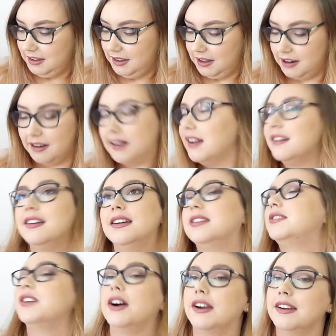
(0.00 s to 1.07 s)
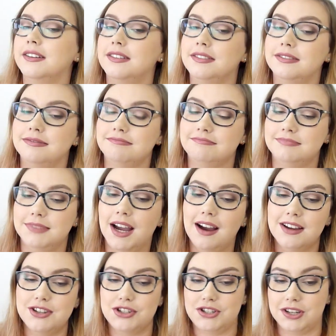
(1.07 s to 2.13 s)
Alright, so
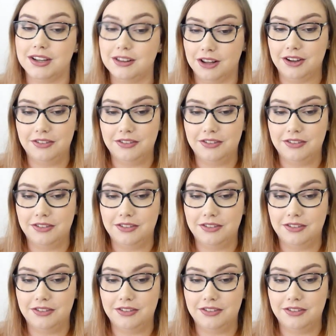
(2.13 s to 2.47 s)
NARS Sheer Glow